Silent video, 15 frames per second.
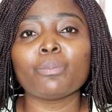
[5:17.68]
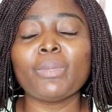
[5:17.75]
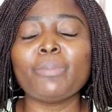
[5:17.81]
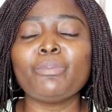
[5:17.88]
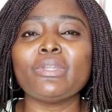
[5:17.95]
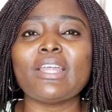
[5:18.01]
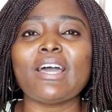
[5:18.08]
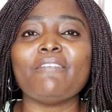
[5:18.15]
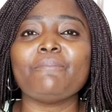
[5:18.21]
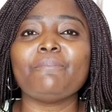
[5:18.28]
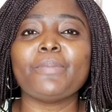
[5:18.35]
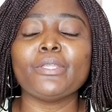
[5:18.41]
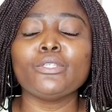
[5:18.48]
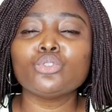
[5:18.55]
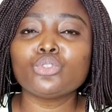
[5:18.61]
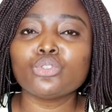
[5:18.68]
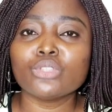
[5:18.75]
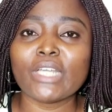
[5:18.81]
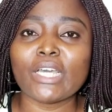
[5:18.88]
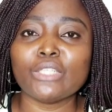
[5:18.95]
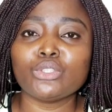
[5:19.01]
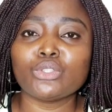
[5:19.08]
people that have been through
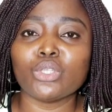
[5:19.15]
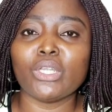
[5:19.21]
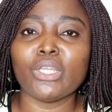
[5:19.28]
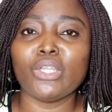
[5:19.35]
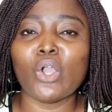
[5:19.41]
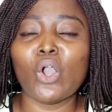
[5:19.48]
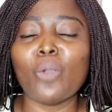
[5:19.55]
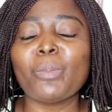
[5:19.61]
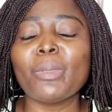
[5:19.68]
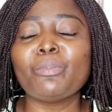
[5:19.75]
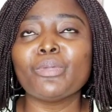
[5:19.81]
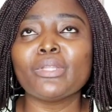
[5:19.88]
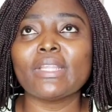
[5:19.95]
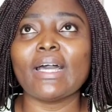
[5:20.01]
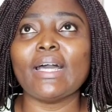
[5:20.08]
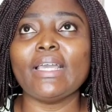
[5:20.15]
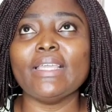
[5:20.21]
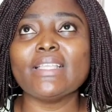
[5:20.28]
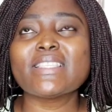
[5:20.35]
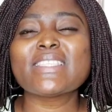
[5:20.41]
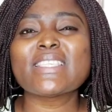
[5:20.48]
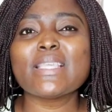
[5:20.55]
that journey, or people that
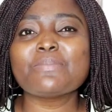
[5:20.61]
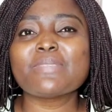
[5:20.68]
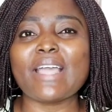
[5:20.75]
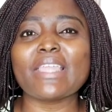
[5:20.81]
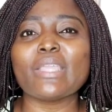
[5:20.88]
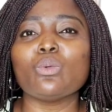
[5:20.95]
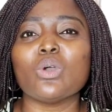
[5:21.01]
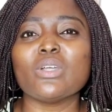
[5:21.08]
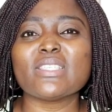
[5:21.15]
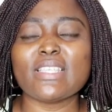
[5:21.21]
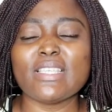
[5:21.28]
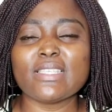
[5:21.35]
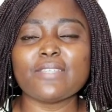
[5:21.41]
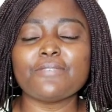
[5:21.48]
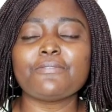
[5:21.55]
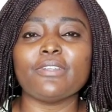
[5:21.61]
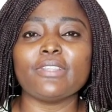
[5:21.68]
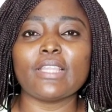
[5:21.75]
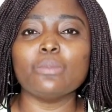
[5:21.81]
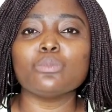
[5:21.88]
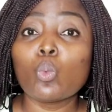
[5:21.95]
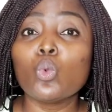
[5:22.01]
it seems like it was easy for
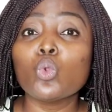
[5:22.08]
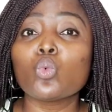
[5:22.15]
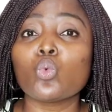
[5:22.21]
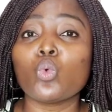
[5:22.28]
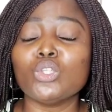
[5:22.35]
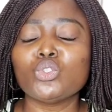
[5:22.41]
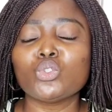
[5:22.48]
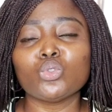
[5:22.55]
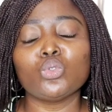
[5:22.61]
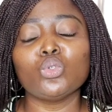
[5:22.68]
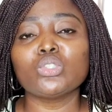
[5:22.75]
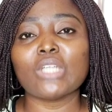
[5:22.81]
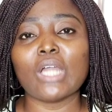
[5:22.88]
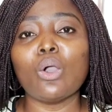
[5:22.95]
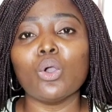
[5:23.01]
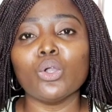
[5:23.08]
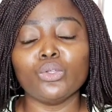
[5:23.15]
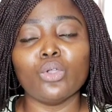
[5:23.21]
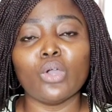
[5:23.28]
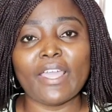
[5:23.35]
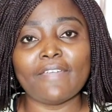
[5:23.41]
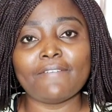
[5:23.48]
them to, would want to look down on
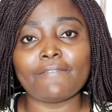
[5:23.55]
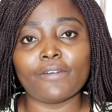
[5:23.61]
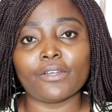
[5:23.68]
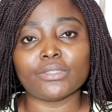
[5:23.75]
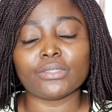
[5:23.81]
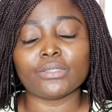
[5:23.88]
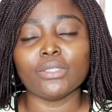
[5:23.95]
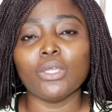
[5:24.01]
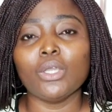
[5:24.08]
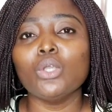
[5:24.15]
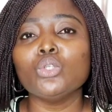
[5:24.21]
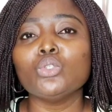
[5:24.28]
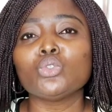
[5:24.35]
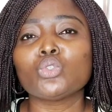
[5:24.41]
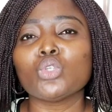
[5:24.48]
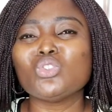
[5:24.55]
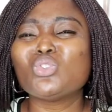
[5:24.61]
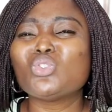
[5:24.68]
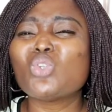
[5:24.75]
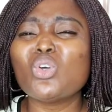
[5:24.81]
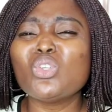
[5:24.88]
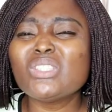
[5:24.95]
your efforts.
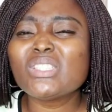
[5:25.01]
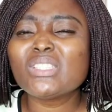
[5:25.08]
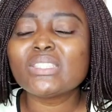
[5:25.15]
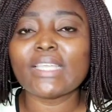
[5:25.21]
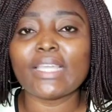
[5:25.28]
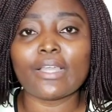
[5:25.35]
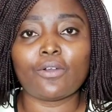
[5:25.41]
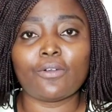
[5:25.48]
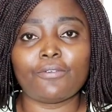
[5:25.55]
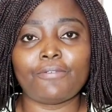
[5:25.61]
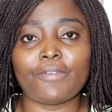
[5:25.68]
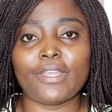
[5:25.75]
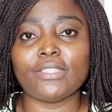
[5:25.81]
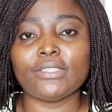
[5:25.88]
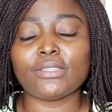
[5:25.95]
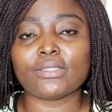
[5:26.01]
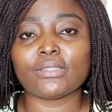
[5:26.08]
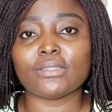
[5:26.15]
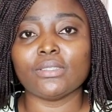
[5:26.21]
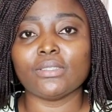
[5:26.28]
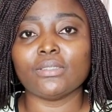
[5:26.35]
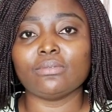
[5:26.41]
So don't take
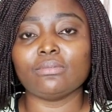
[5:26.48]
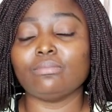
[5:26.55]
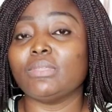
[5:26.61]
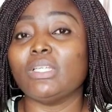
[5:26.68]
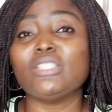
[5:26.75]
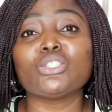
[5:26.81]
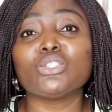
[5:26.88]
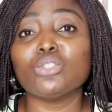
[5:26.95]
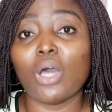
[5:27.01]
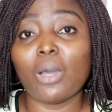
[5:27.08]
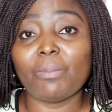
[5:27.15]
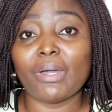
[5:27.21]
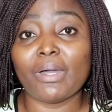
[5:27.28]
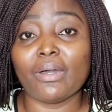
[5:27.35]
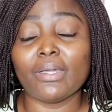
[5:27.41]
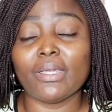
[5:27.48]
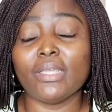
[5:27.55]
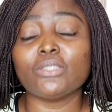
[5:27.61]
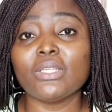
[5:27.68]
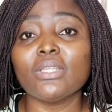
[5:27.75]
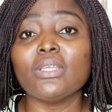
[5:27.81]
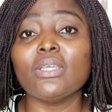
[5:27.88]
offense. It's normal.
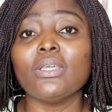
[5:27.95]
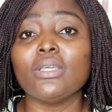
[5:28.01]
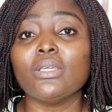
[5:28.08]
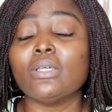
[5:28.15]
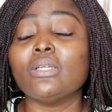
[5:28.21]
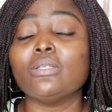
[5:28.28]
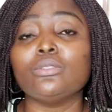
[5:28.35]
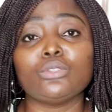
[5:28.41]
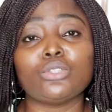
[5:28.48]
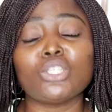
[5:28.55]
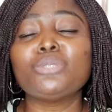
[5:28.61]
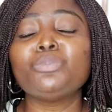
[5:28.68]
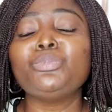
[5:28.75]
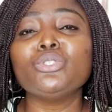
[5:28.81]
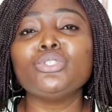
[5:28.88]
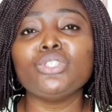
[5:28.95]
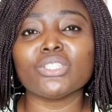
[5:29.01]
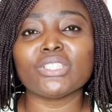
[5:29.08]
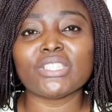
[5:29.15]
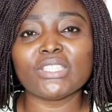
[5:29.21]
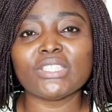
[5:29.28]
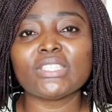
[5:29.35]
It's just build your
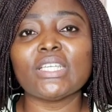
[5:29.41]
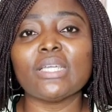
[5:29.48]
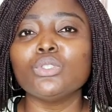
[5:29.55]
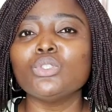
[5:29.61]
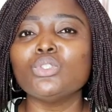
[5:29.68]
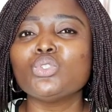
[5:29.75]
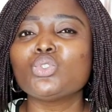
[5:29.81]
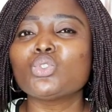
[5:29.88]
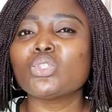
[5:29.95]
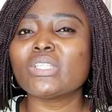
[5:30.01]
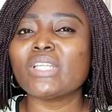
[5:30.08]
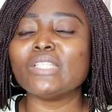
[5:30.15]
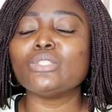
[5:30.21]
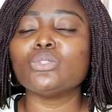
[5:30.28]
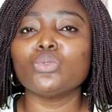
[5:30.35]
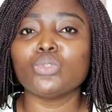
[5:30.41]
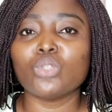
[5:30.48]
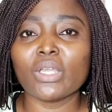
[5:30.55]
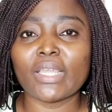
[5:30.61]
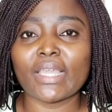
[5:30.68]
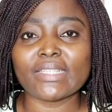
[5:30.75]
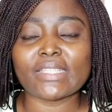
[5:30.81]
system so that you will
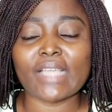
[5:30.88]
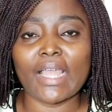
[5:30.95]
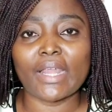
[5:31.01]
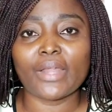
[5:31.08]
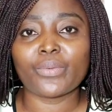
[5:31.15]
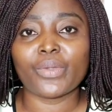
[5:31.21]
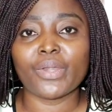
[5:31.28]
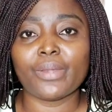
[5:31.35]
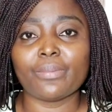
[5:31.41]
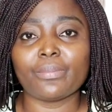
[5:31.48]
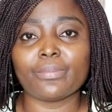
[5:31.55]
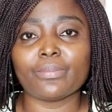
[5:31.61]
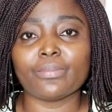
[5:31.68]
not get angry.